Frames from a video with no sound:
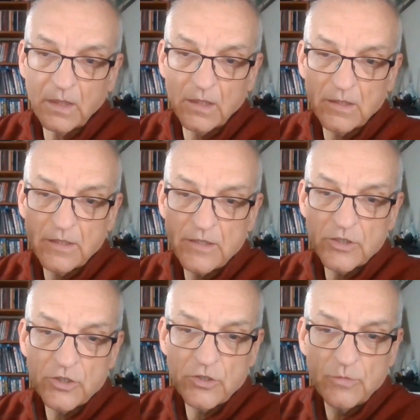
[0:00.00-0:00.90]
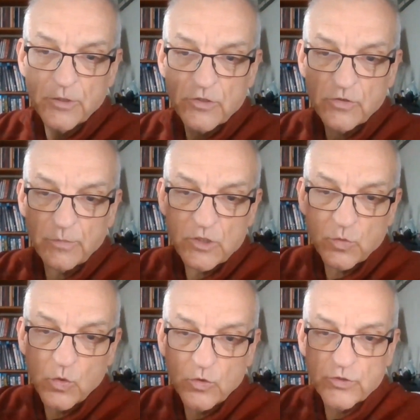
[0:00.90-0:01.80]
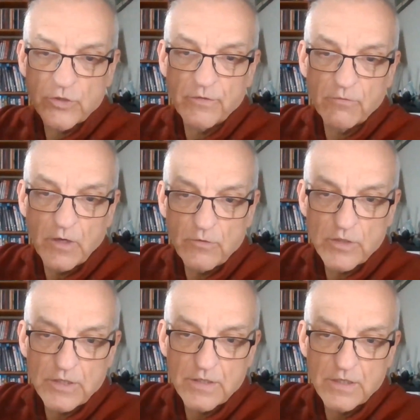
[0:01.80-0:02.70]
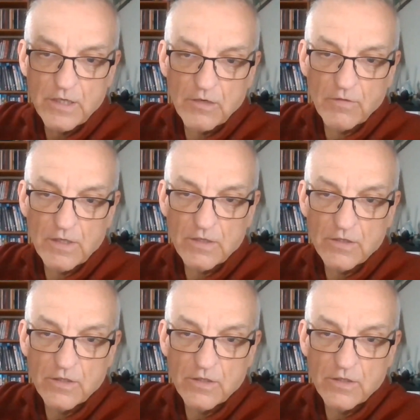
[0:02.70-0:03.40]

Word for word: uh, these are two books from his Wars of the Roses series.